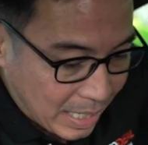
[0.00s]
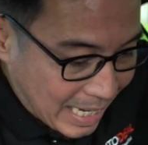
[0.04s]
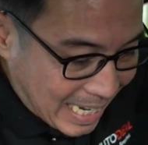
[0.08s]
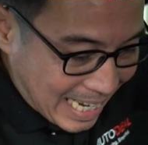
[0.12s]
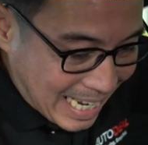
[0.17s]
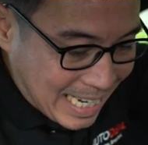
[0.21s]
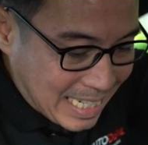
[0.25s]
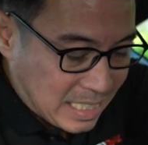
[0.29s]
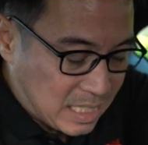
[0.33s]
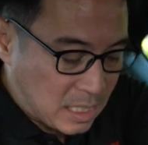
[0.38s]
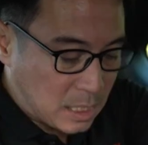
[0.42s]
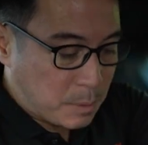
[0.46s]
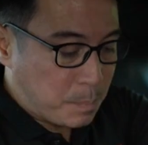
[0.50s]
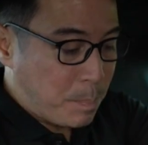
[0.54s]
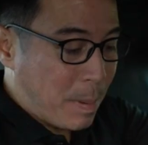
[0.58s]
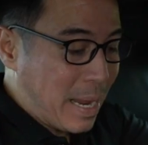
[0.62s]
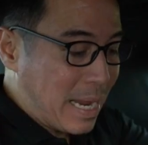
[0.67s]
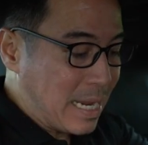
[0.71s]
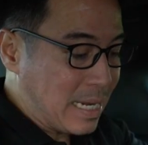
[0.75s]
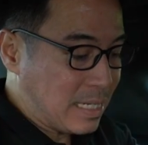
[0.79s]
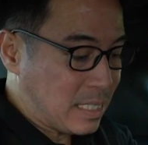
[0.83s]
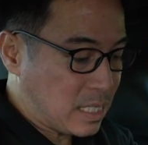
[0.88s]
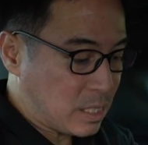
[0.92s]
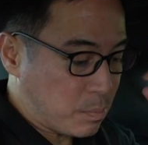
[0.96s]
is
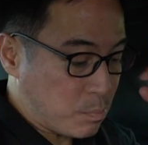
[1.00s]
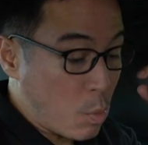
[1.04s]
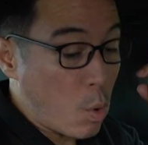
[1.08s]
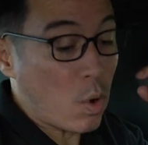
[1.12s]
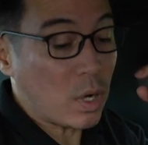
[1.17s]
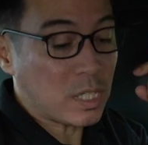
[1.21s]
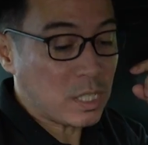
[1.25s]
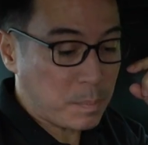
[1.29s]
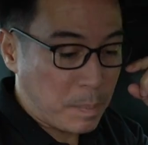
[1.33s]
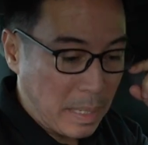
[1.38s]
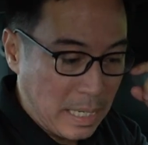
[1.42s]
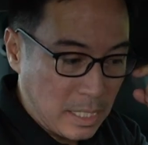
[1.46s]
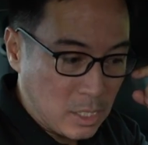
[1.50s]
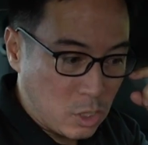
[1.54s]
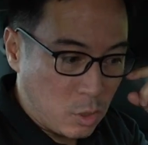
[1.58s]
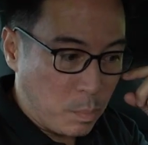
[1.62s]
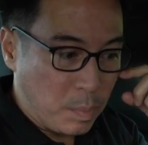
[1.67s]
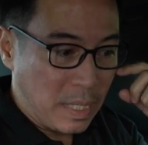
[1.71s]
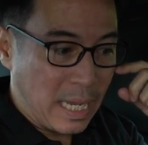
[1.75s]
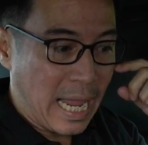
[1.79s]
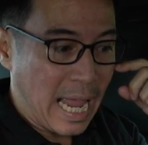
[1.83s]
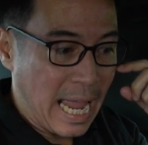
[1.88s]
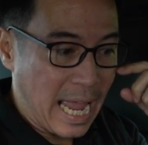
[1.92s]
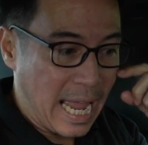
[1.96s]
space, more space to
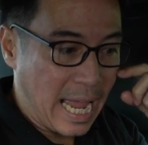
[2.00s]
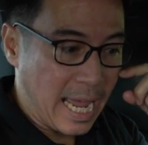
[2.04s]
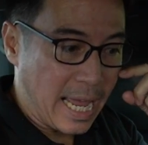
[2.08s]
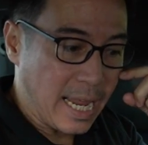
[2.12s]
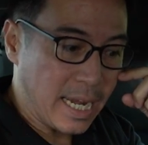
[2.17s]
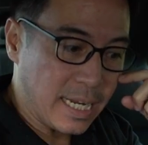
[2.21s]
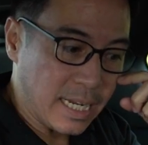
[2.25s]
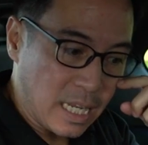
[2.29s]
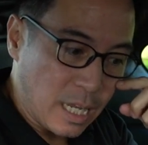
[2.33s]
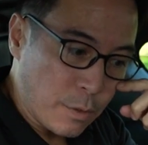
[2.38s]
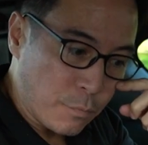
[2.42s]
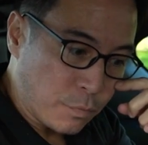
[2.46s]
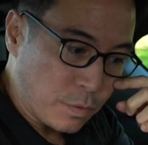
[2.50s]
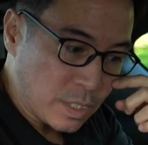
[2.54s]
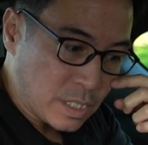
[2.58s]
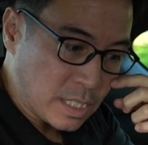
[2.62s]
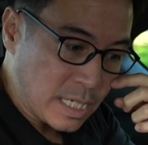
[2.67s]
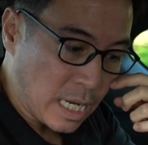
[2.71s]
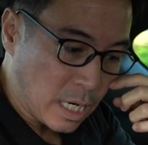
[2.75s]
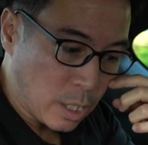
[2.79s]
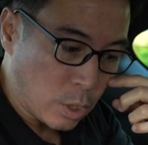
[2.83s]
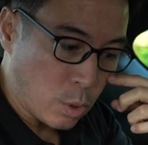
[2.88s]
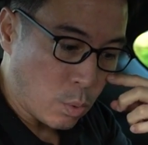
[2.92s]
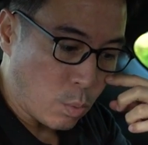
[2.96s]
be had if the
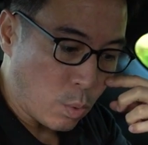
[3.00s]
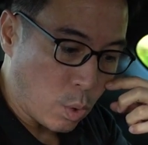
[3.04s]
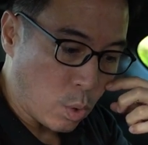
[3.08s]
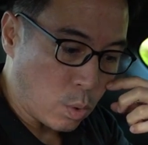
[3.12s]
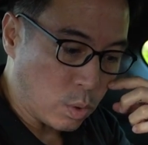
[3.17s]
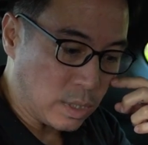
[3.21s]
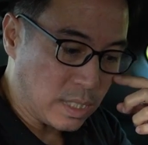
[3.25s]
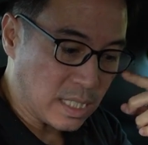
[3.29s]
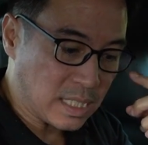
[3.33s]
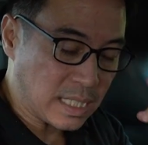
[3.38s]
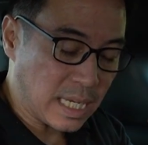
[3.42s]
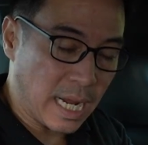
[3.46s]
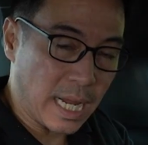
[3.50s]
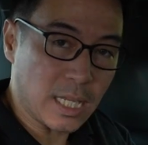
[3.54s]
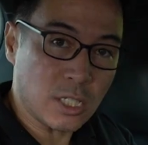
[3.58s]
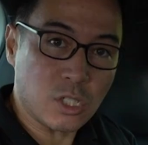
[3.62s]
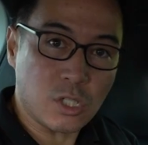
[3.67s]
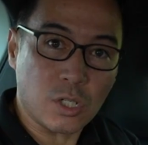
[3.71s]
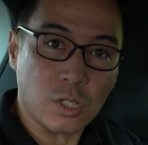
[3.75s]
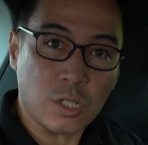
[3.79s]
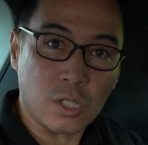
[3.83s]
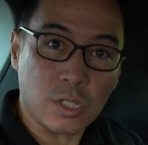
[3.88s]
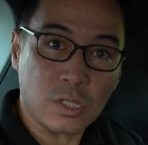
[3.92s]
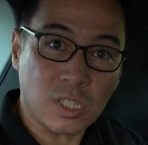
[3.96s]
second row
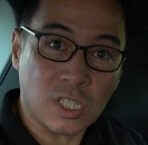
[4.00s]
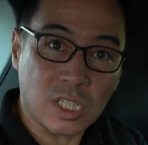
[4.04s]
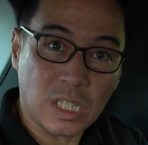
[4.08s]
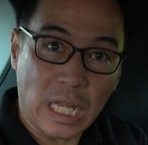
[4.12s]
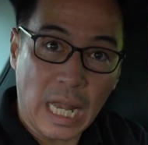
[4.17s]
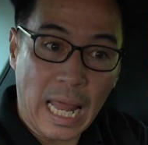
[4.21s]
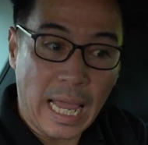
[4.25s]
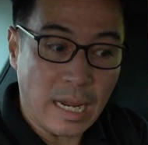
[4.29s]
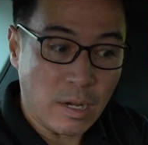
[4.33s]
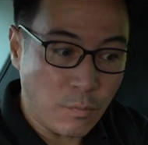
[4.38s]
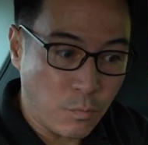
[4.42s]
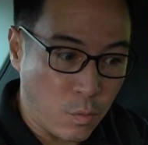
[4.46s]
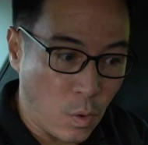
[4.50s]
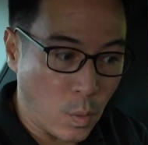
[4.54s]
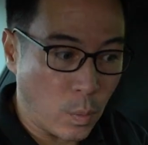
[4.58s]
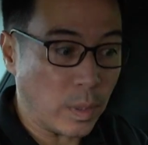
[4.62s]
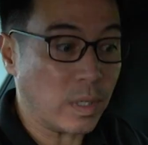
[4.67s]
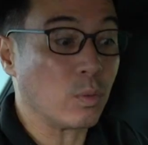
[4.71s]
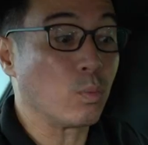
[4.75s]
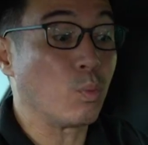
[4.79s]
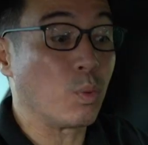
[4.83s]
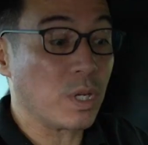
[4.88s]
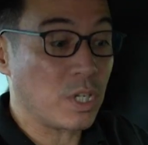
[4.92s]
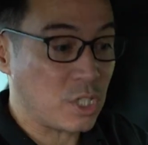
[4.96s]
decides to slide
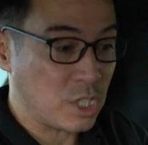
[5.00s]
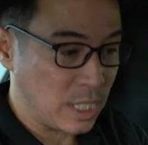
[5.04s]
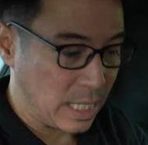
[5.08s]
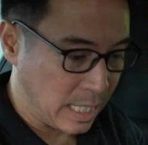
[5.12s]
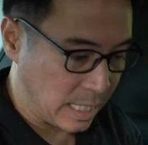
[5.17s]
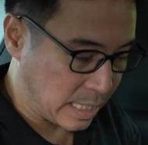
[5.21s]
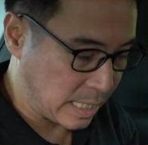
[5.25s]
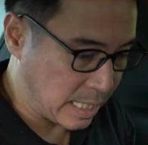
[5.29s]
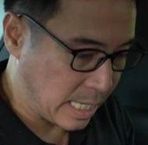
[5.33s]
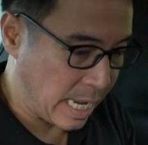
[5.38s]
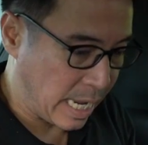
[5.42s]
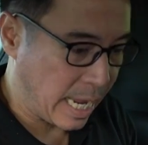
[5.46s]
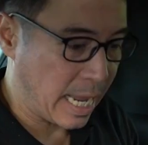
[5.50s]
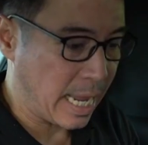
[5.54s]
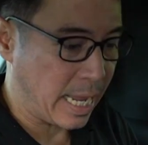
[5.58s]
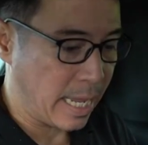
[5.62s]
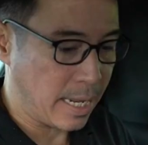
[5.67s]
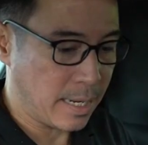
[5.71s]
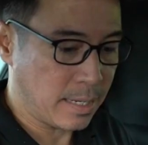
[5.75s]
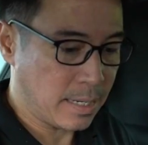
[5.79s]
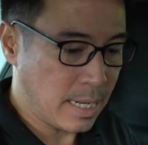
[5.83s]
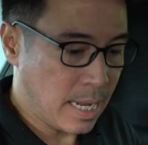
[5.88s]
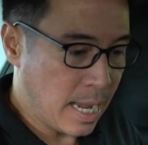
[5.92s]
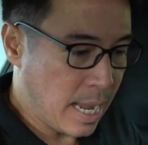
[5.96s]
forward, which it
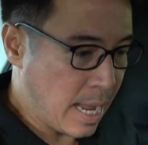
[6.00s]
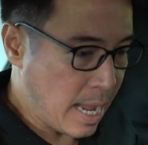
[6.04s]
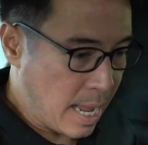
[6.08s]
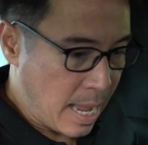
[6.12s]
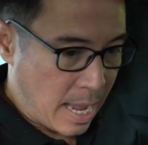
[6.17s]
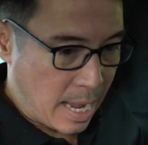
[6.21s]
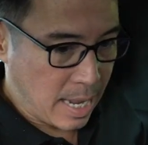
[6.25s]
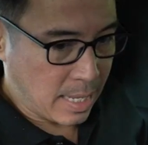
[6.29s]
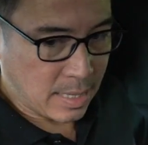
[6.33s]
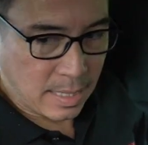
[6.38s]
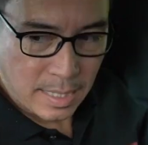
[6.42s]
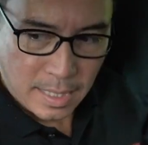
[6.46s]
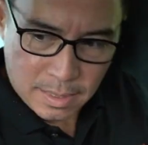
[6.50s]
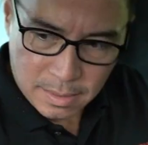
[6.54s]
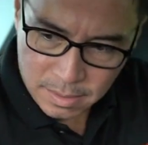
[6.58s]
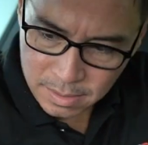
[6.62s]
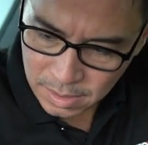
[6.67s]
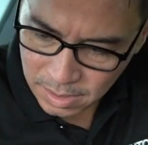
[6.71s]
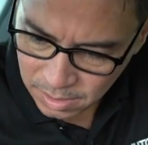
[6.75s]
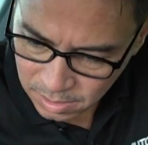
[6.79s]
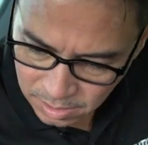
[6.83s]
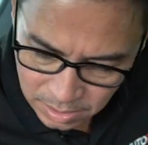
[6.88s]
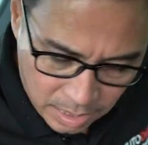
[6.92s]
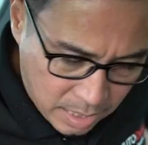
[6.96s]
can. And then
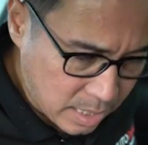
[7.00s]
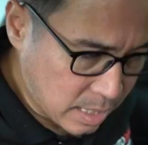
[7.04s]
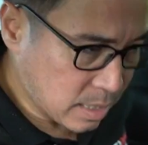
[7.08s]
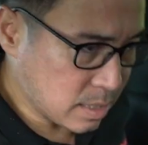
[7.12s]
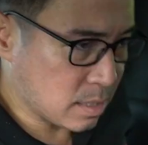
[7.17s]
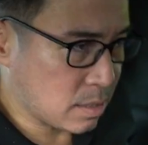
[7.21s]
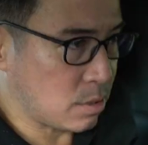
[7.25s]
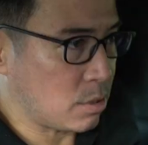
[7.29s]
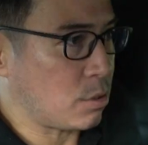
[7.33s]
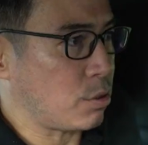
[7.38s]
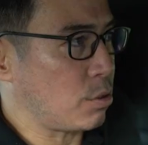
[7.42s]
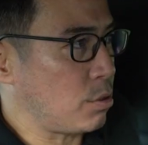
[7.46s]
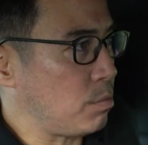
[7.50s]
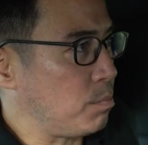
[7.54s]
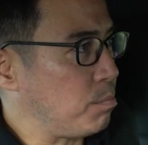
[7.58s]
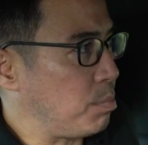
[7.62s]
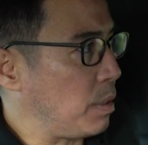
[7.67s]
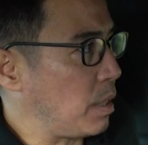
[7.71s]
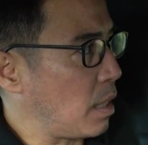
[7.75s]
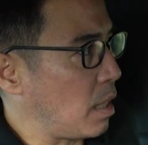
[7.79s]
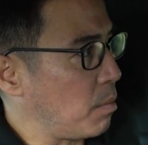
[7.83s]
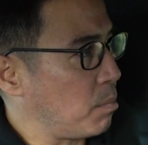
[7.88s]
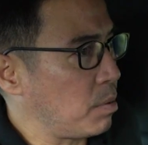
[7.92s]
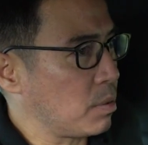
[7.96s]
these guys could
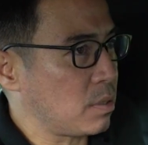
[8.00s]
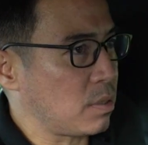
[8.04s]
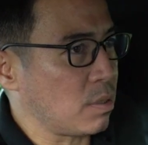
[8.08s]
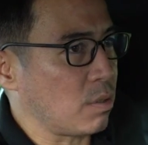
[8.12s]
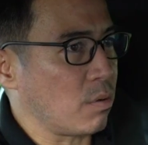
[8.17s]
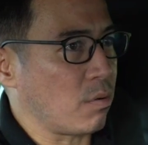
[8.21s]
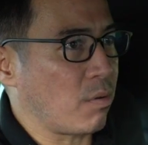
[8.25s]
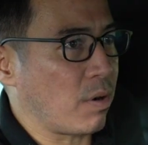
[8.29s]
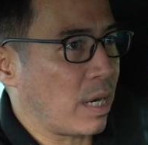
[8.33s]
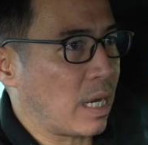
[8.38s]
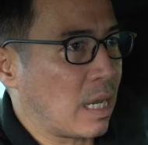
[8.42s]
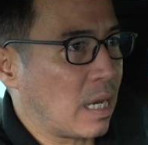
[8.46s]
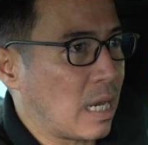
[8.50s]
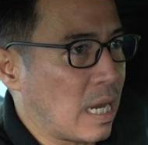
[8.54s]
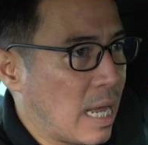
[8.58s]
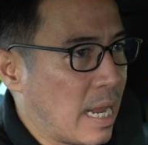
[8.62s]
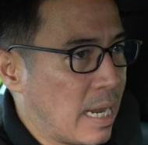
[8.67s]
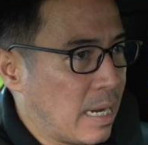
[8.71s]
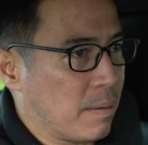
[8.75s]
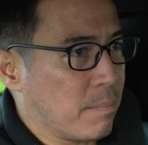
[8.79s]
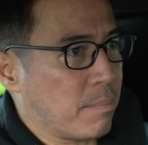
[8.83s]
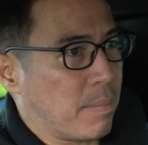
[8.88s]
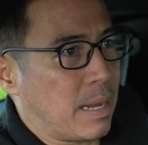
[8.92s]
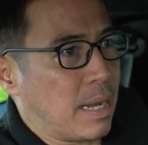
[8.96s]
be able to
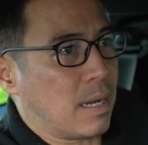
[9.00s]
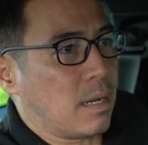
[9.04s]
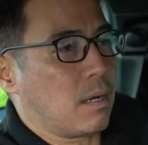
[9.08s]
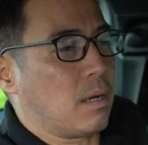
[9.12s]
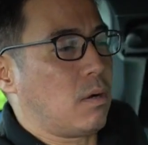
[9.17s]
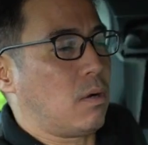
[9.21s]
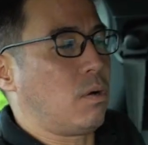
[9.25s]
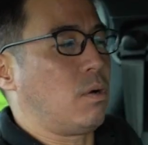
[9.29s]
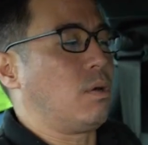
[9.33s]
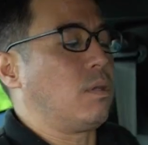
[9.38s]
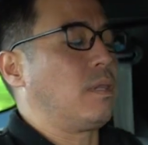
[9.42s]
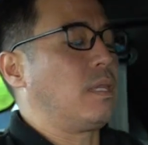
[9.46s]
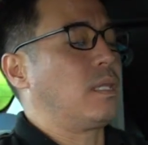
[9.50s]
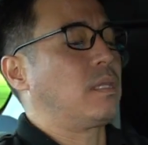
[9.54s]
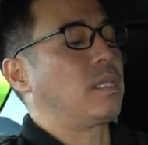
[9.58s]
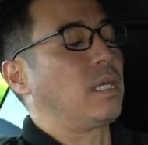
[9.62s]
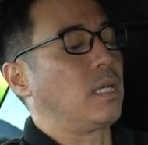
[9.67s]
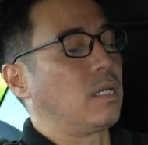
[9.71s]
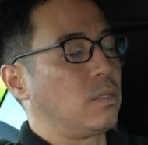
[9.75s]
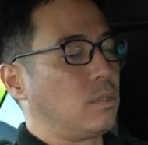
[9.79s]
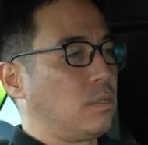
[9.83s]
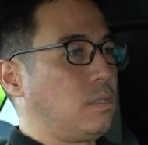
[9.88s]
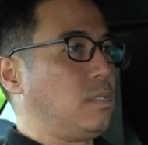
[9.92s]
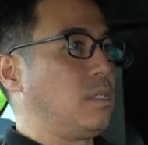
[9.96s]
recline back. Oh,
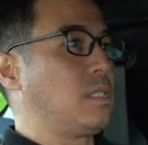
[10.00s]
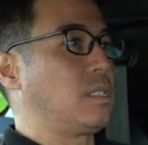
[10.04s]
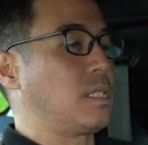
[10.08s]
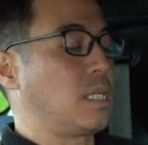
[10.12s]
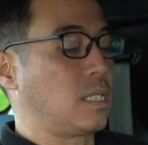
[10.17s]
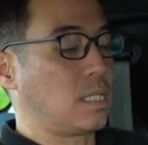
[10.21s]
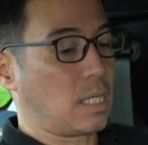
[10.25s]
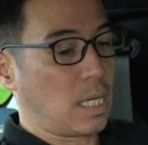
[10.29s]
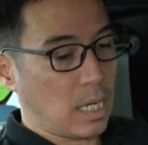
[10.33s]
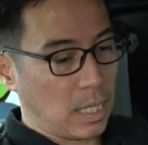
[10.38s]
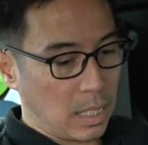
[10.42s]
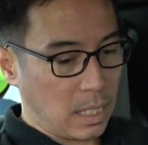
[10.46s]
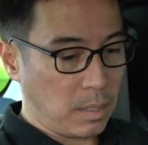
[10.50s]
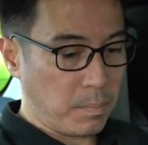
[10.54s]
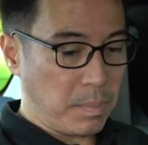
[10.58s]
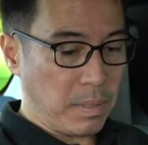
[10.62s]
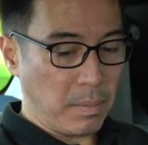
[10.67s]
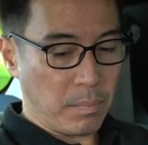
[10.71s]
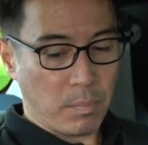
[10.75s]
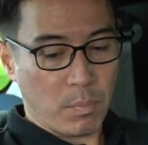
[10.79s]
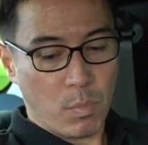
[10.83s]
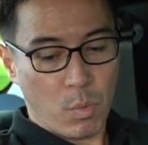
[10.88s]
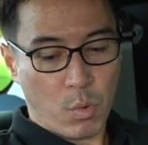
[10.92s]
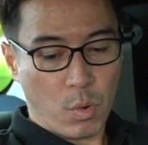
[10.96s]
thank goodness, that's a little
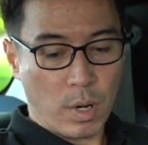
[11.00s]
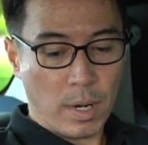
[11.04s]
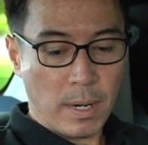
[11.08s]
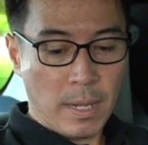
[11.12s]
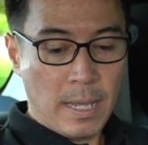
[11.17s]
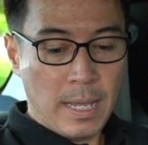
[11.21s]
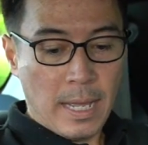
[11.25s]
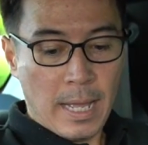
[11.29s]
bit more.